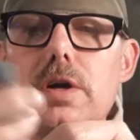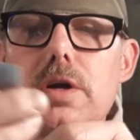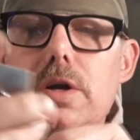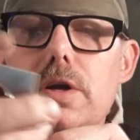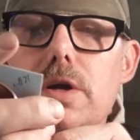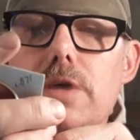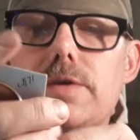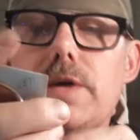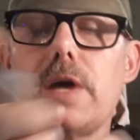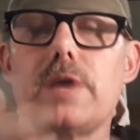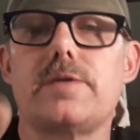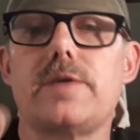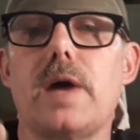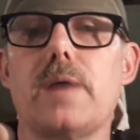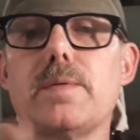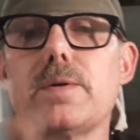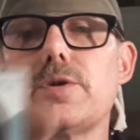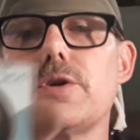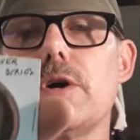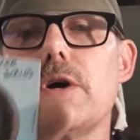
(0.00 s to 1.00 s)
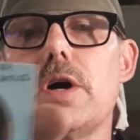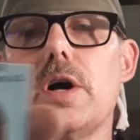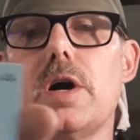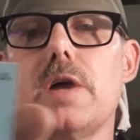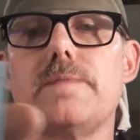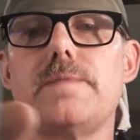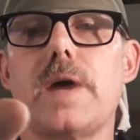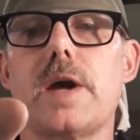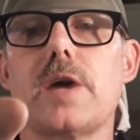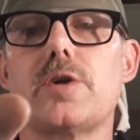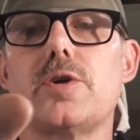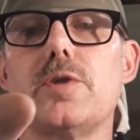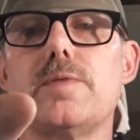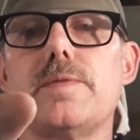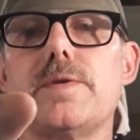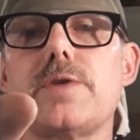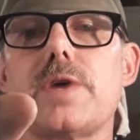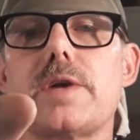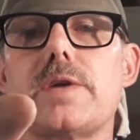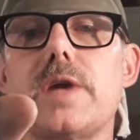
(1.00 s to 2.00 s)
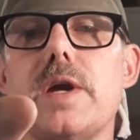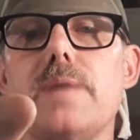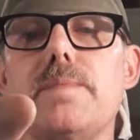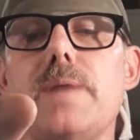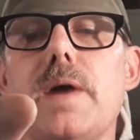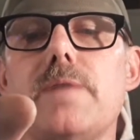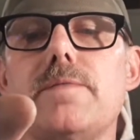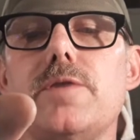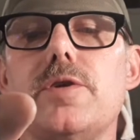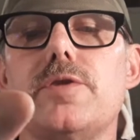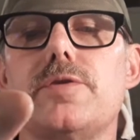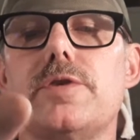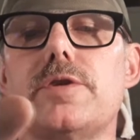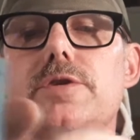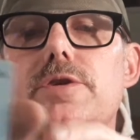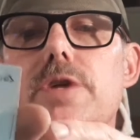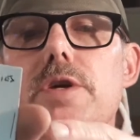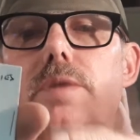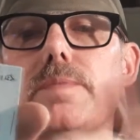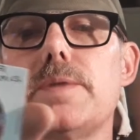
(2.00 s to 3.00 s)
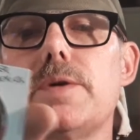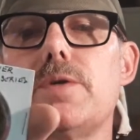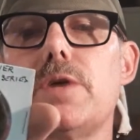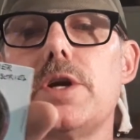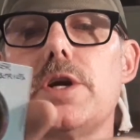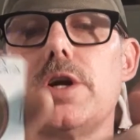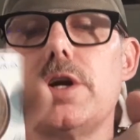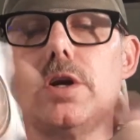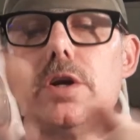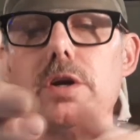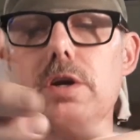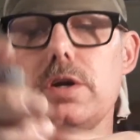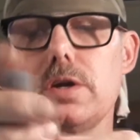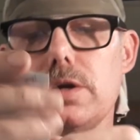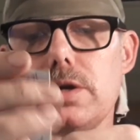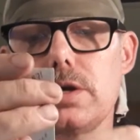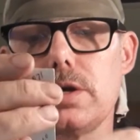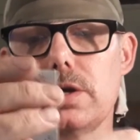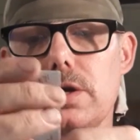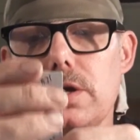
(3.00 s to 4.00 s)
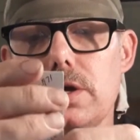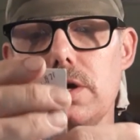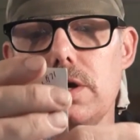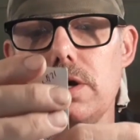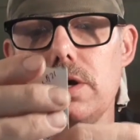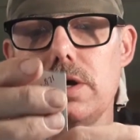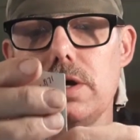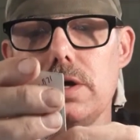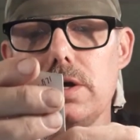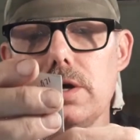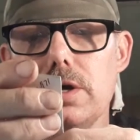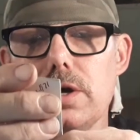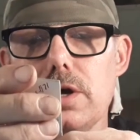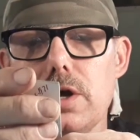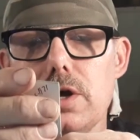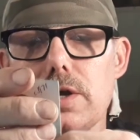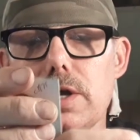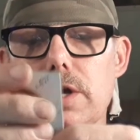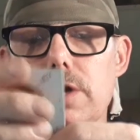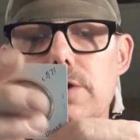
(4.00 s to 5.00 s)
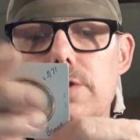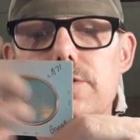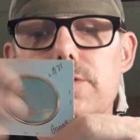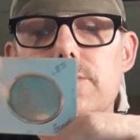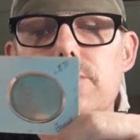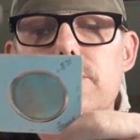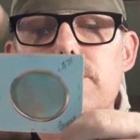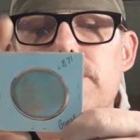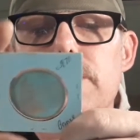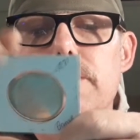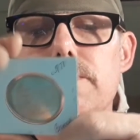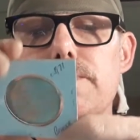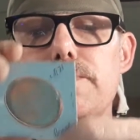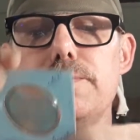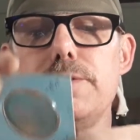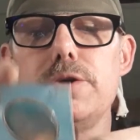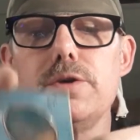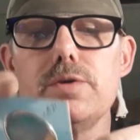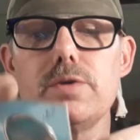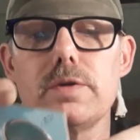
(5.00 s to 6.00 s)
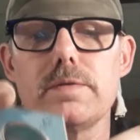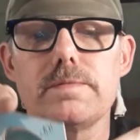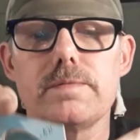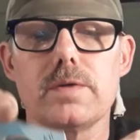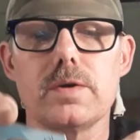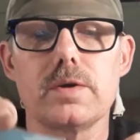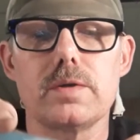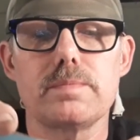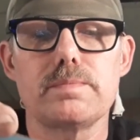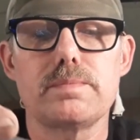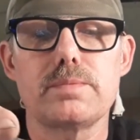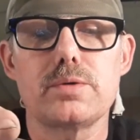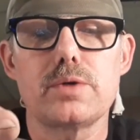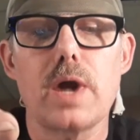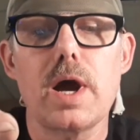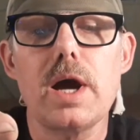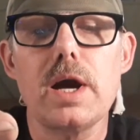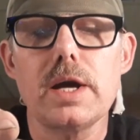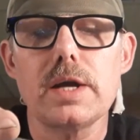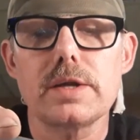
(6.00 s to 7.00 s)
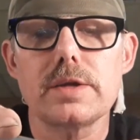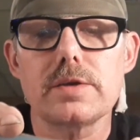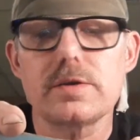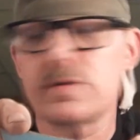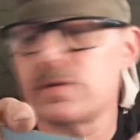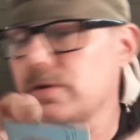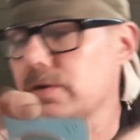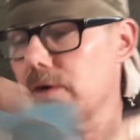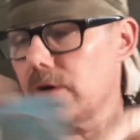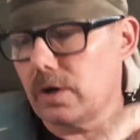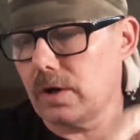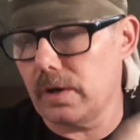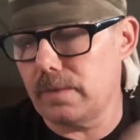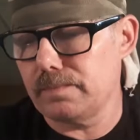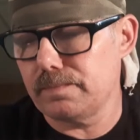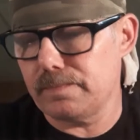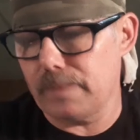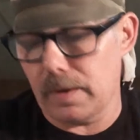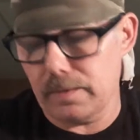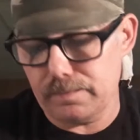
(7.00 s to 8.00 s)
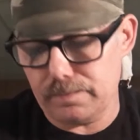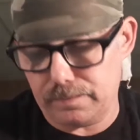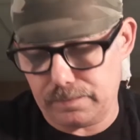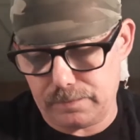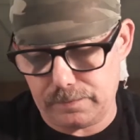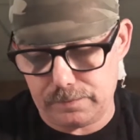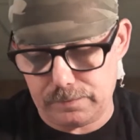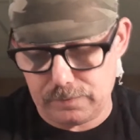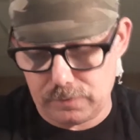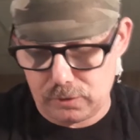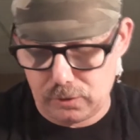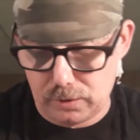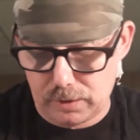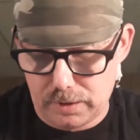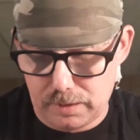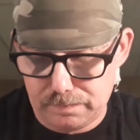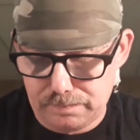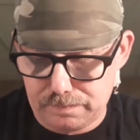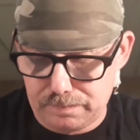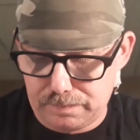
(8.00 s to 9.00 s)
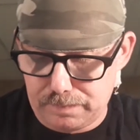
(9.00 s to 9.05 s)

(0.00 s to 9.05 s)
Is, is that what the uh, Vancouver's like named after? Is this gentleman right here? Oh, that is super beautiful bronze. Oh, I'm, I'm floored. I'm.